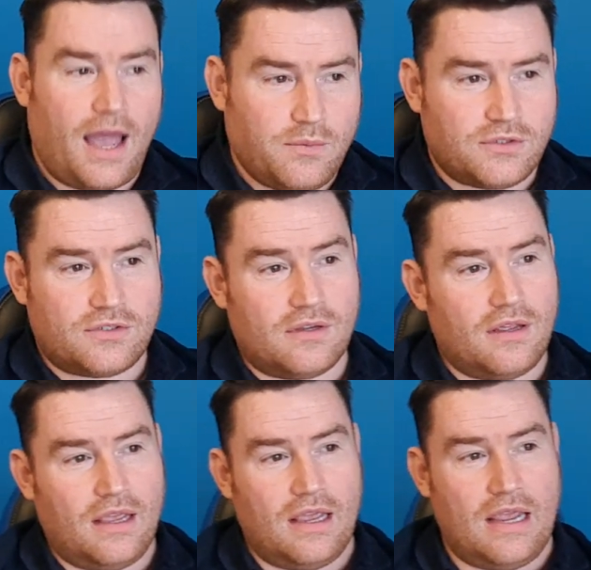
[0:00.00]
I was
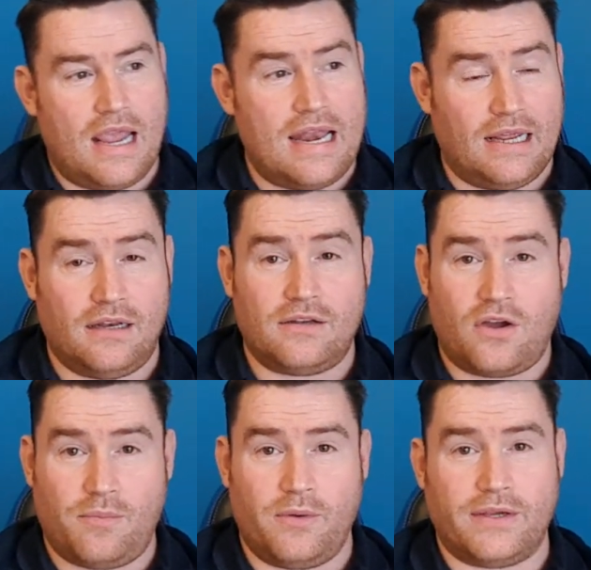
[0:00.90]
in England
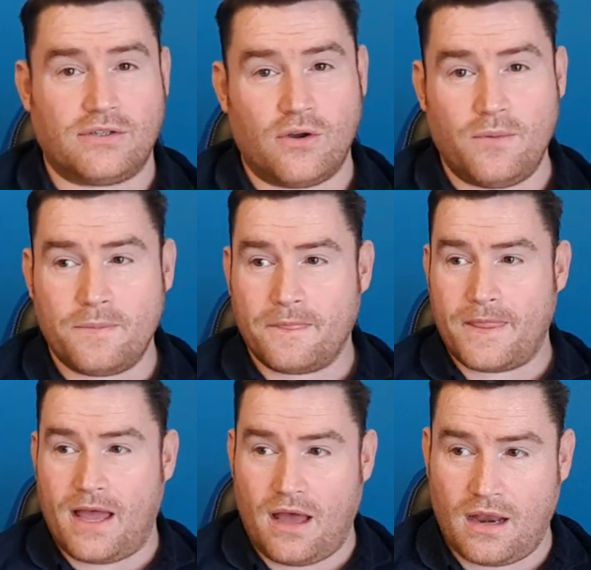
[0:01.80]
a couple of weeks ago
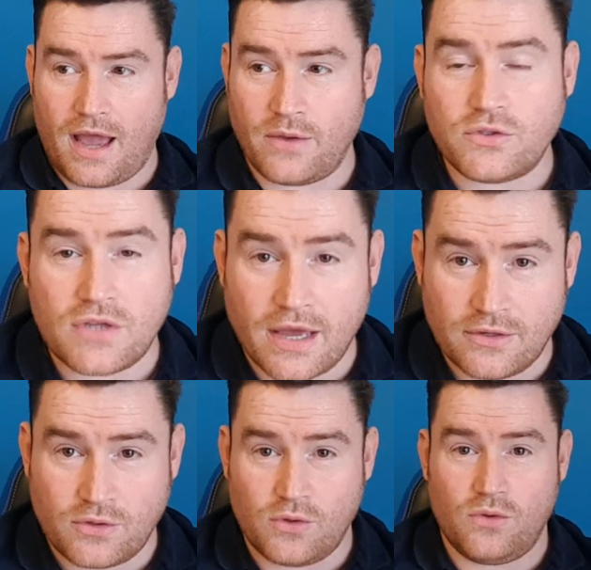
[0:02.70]
and I was
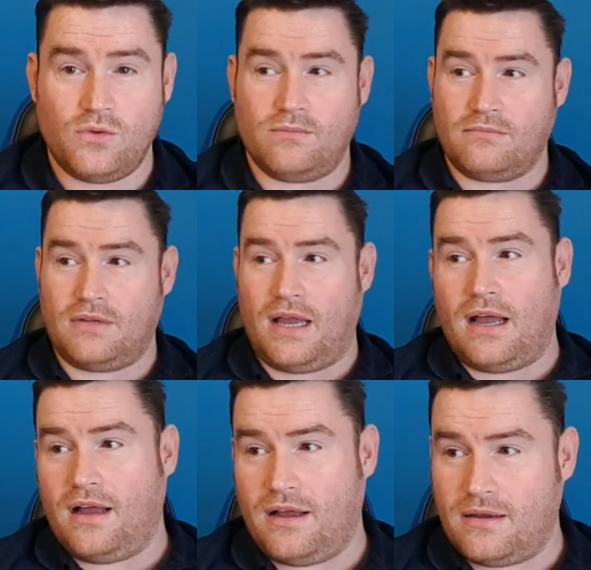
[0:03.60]
chatting to a
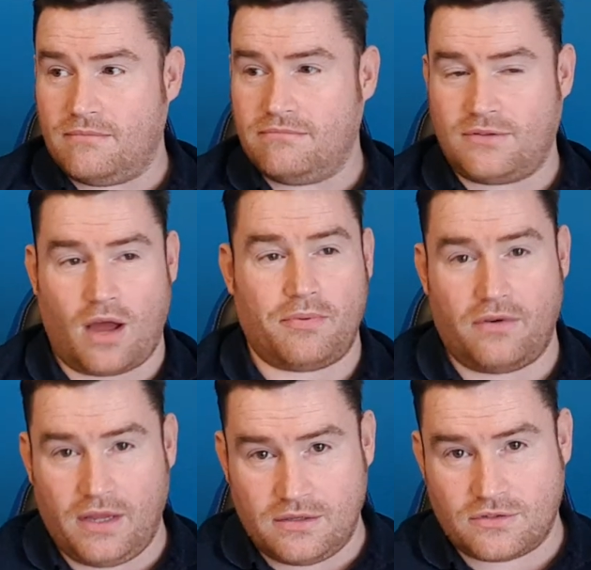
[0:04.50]
uh, top of
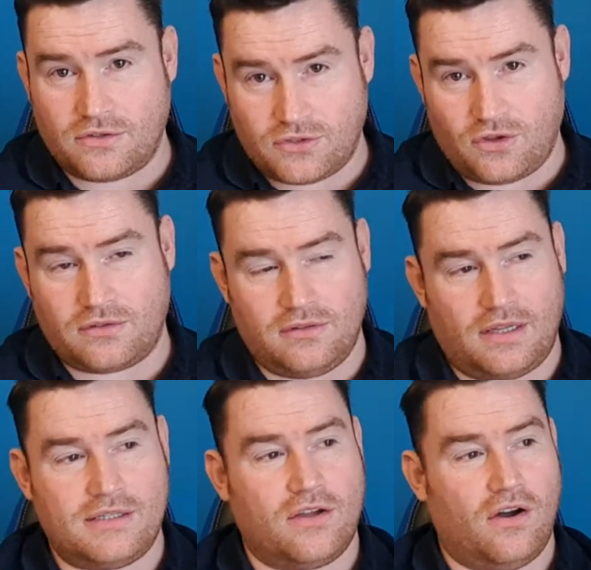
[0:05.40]
the range
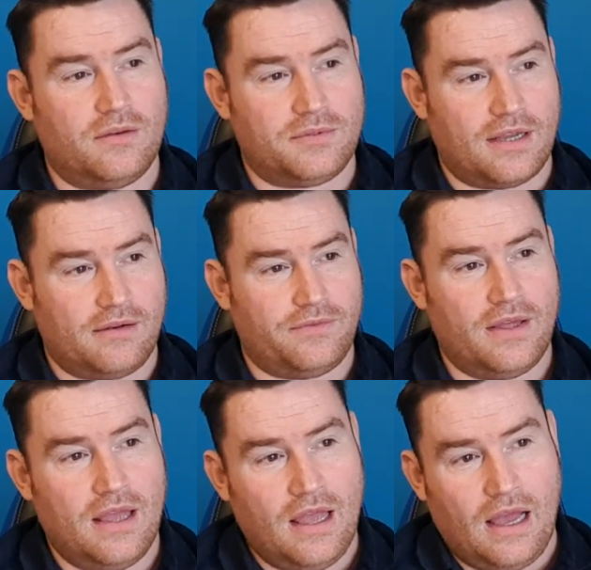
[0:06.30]
consultant, as he called himself.
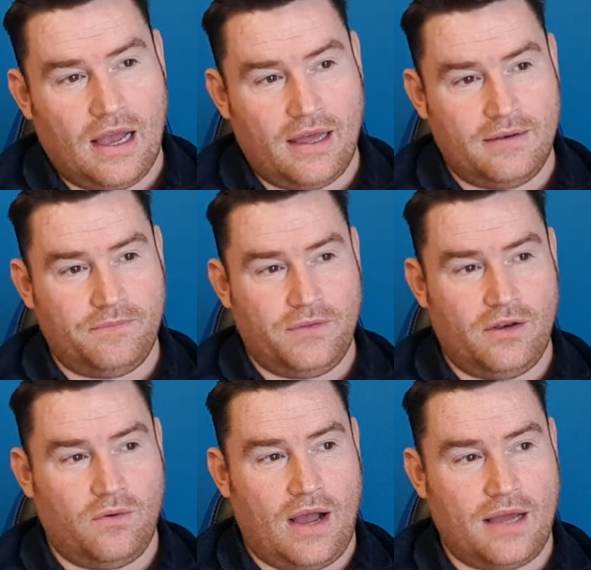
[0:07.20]
And
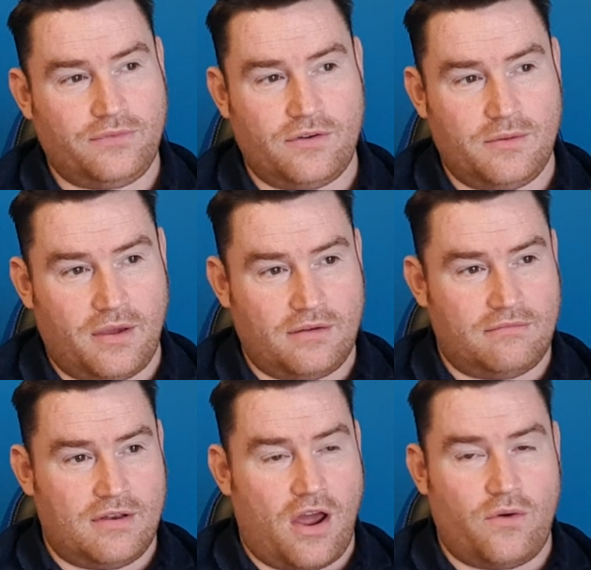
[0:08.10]
you know, after
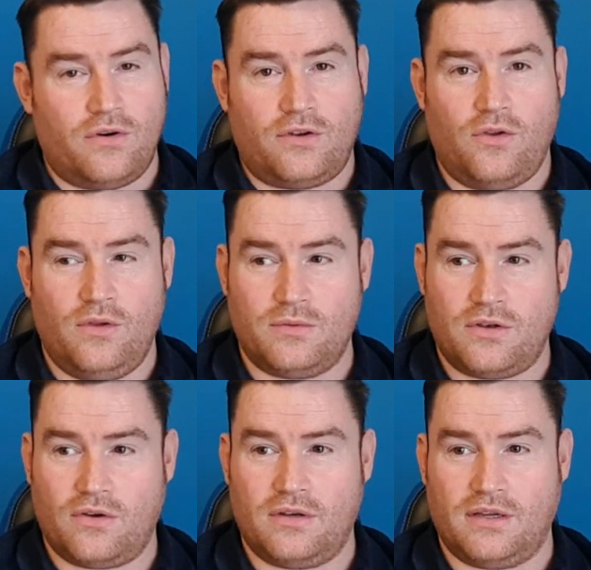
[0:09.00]
about an hour or two, he
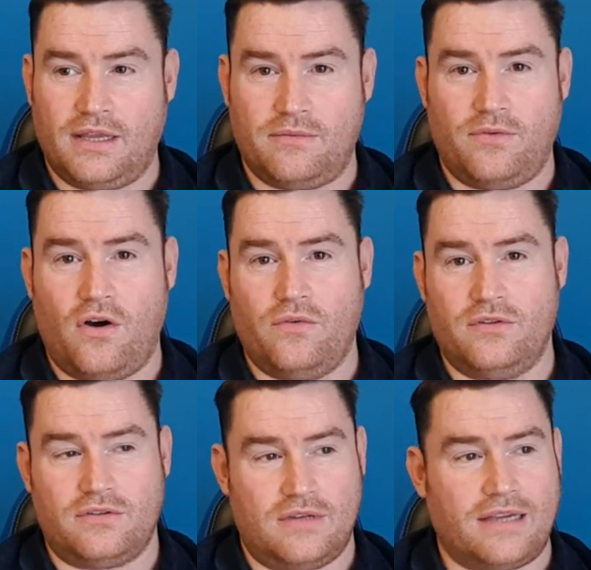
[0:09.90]
was looking to get involved
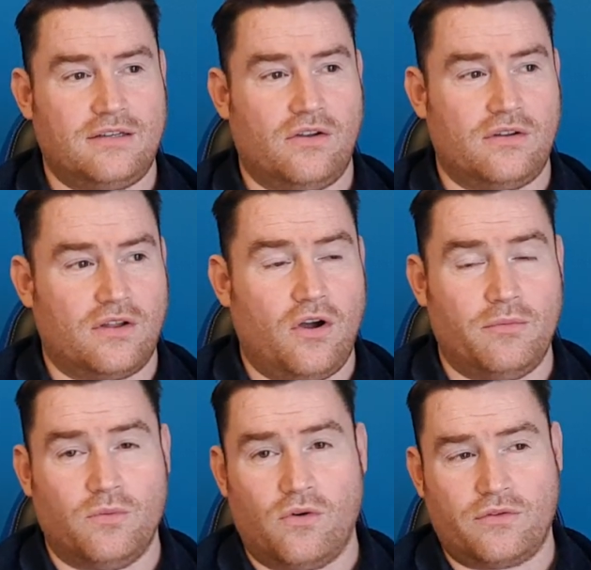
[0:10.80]
with us. He was actually looking to
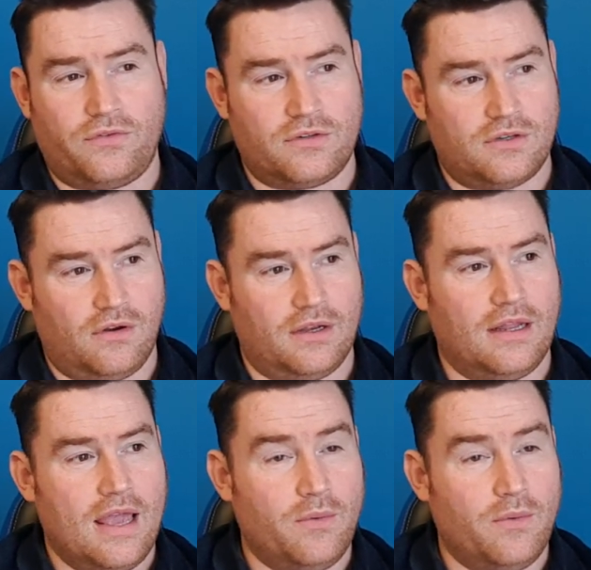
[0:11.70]
come and work for us and all. And